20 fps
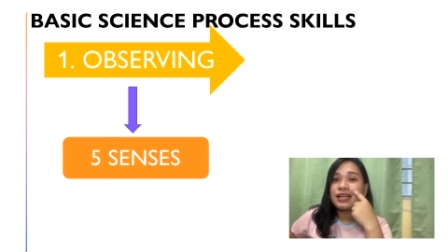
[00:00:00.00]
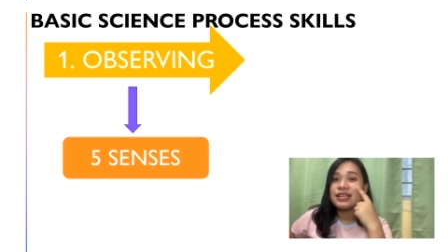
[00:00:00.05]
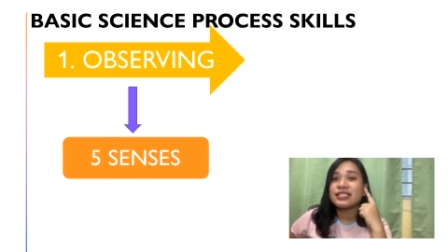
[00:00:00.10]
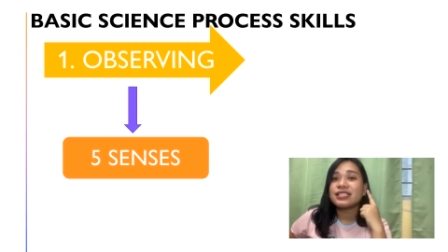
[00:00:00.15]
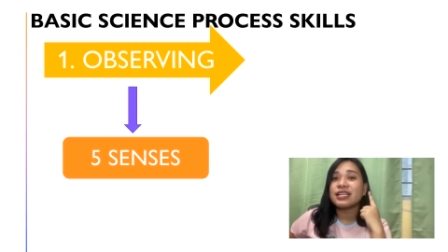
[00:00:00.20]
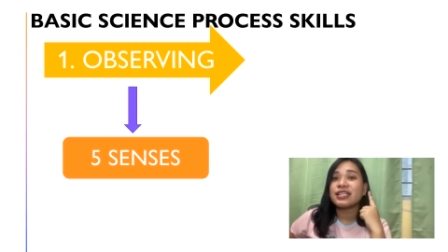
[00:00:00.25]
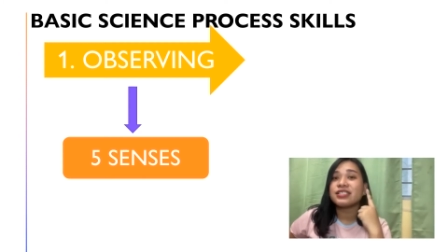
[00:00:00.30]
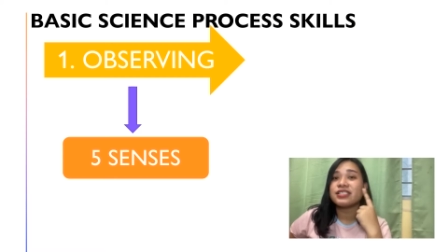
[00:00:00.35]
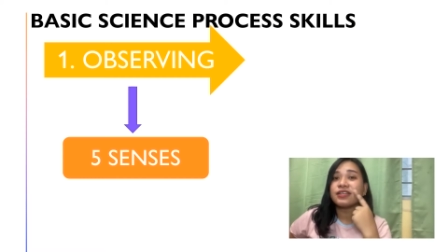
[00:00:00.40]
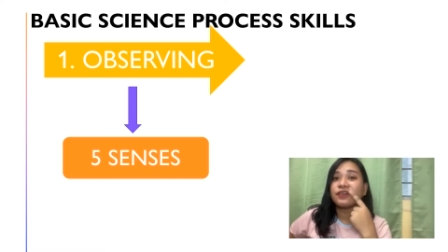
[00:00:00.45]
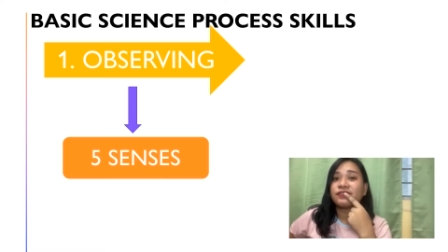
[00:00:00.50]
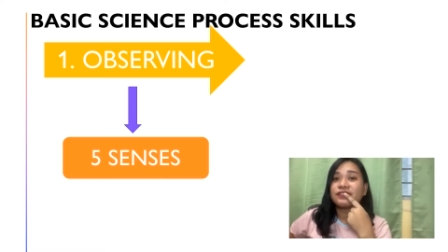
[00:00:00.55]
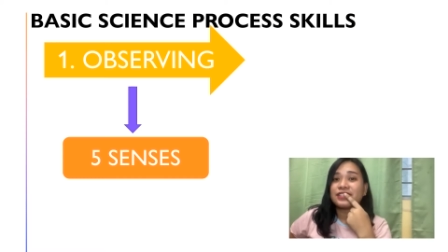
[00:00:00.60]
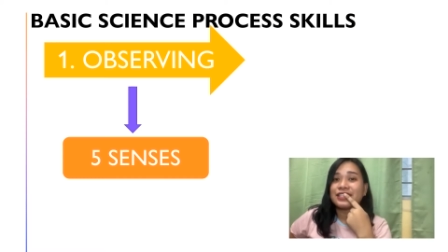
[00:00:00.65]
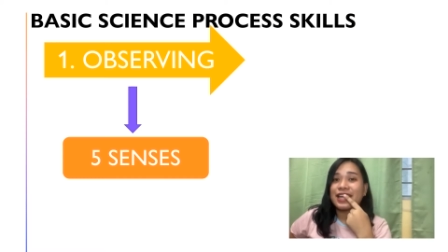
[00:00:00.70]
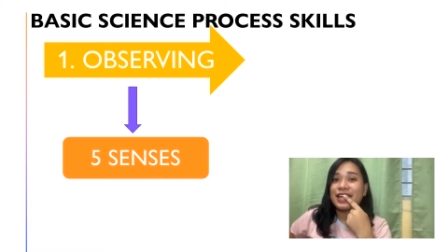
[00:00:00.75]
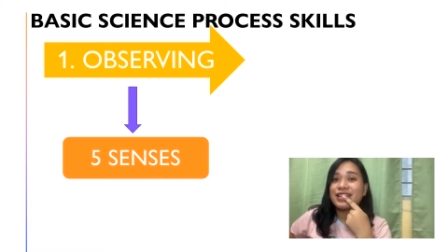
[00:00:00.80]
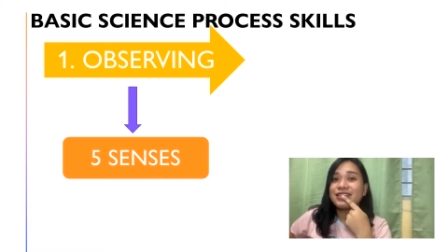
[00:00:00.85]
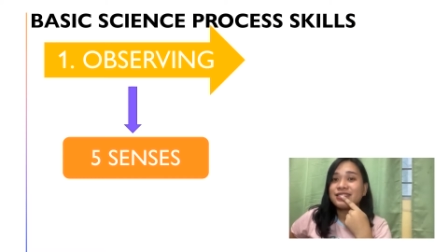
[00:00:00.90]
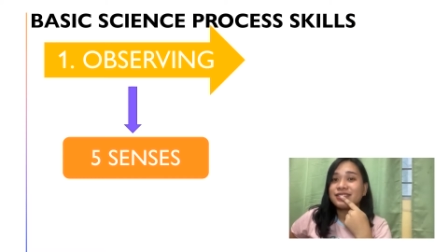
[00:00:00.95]
sense of
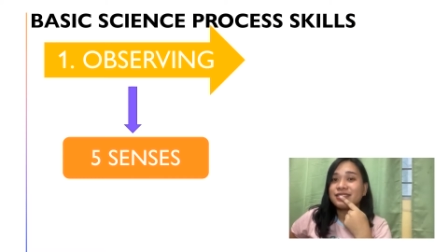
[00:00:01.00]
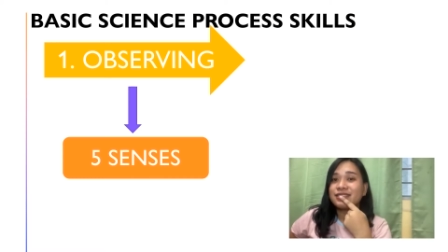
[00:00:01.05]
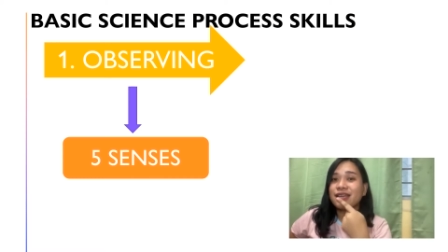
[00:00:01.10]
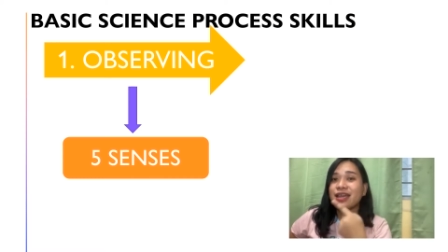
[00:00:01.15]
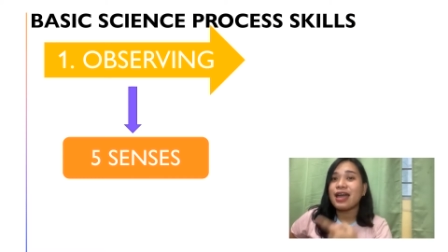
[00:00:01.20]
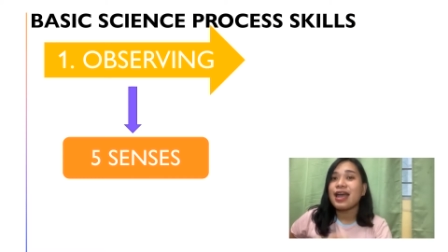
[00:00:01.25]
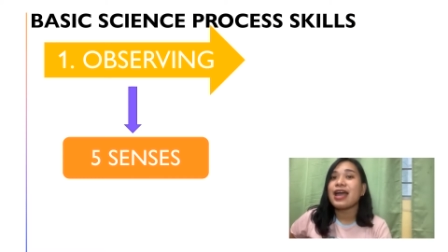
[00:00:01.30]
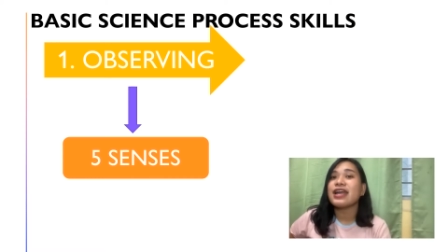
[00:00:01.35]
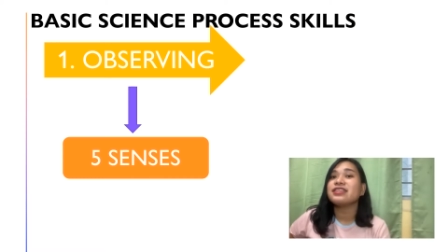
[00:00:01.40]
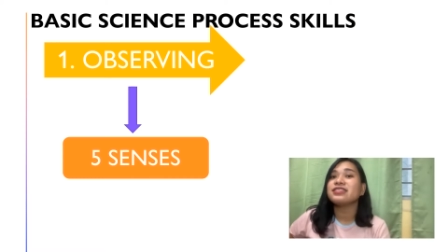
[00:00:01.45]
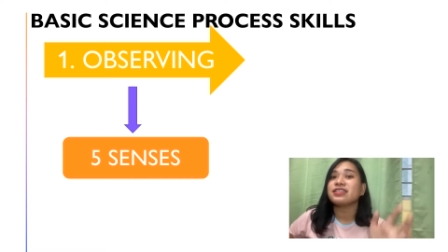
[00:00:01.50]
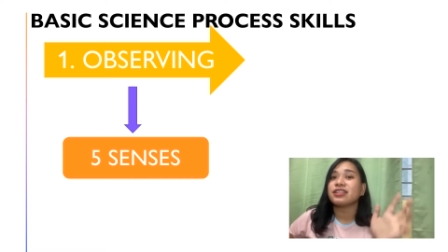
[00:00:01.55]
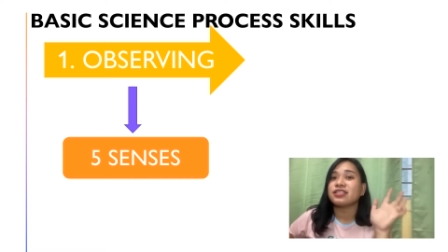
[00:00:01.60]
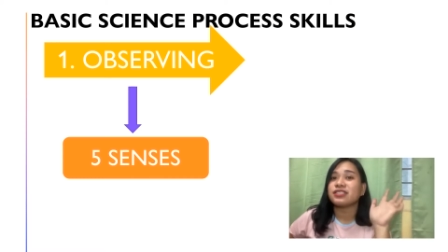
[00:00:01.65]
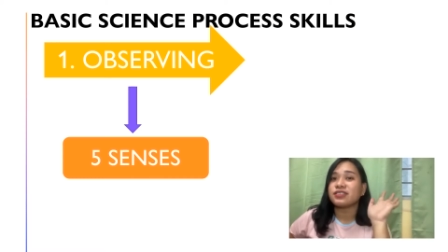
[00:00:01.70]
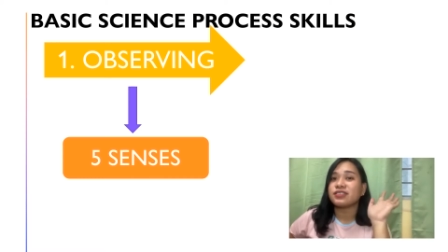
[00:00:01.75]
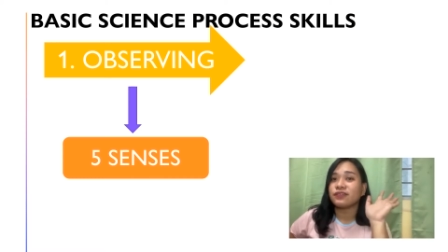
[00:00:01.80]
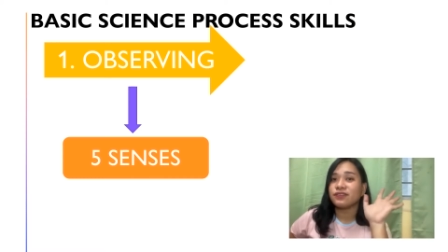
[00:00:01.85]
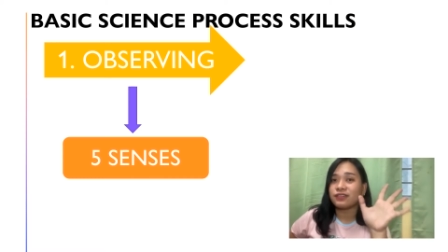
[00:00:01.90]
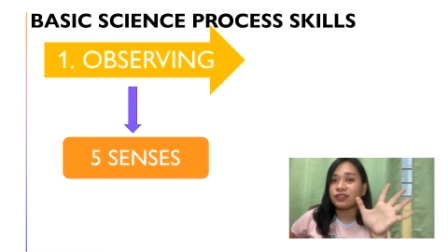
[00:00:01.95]
taste, and
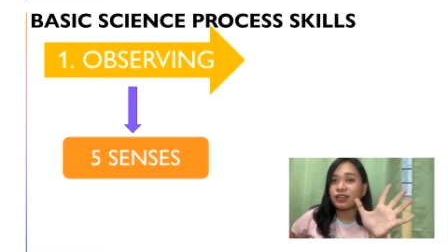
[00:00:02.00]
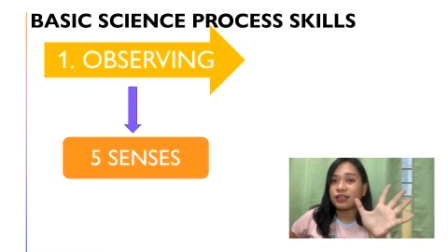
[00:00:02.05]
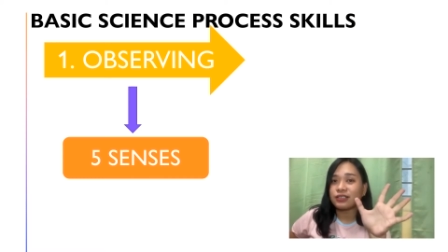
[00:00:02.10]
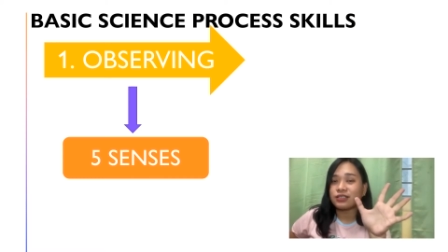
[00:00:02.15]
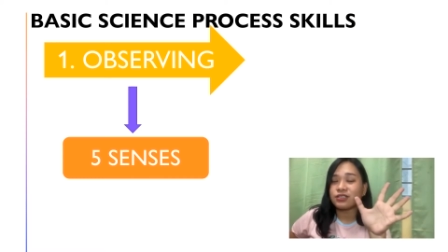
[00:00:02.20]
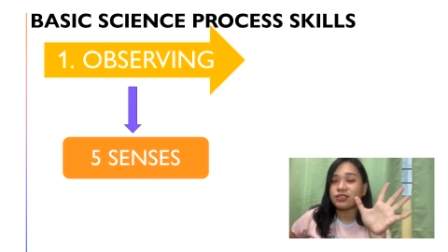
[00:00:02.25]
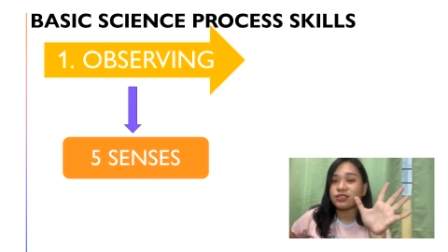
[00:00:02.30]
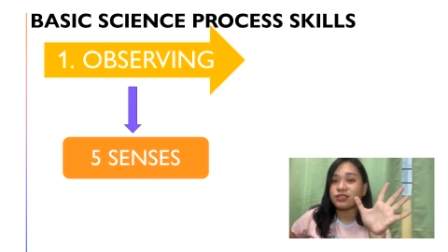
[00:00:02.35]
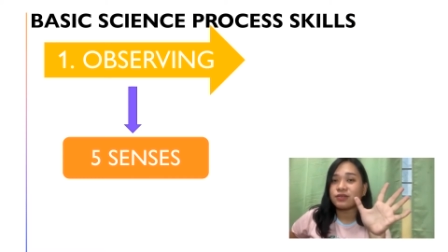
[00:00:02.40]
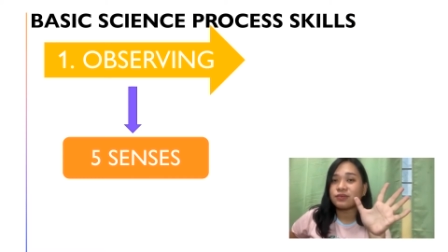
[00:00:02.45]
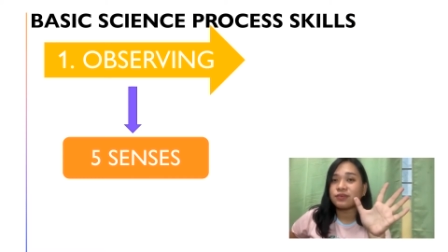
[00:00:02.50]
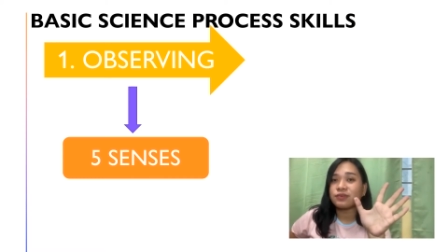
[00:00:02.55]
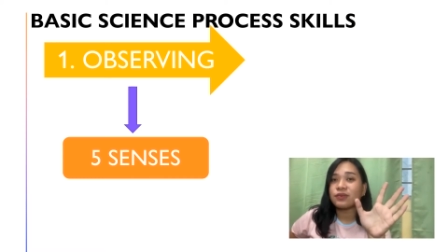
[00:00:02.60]
sense of touch.